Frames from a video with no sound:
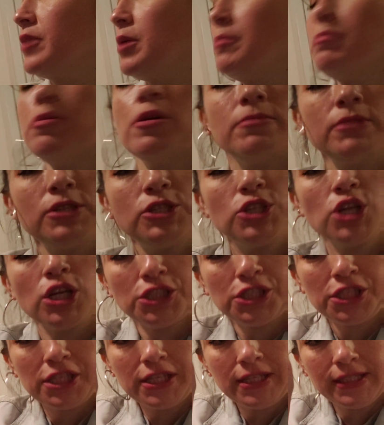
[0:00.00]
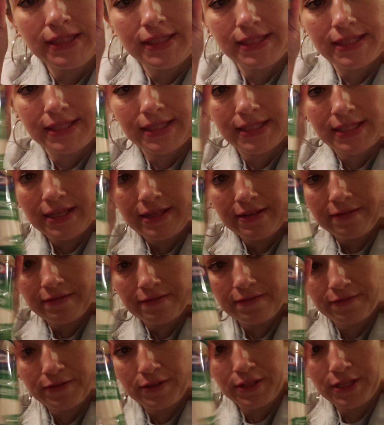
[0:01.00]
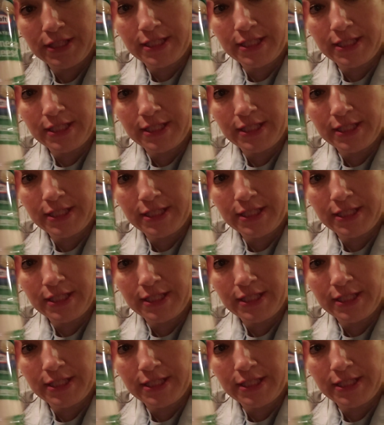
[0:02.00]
Parmesan cheese for the